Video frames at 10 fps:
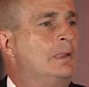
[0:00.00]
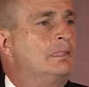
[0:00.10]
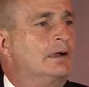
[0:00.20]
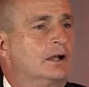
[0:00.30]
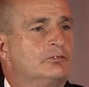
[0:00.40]

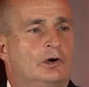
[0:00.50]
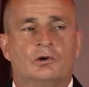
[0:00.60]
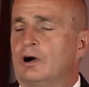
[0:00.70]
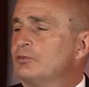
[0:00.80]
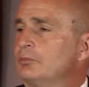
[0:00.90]
I got a phone
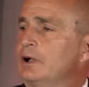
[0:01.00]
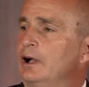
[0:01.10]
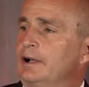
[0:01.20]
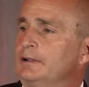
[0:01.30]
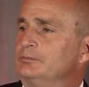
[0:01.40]
call from
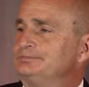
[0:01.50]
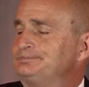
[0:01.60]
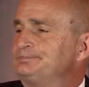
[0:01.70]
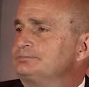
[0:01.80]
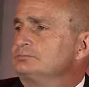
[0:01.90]
Connie,
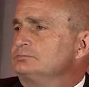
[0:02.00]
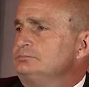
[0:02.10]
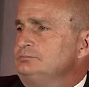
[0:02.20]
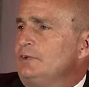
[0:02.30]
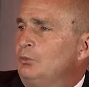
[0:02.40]

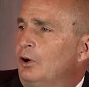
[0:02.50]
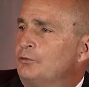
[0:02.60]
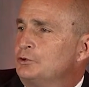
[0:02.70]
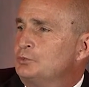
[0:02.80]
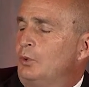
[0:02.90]

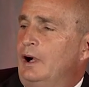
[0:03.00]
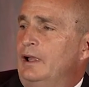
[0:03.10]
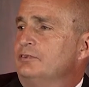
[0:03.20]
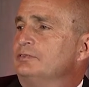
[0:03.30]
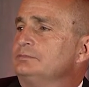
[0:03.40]
Walter's
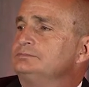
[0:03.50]
wife.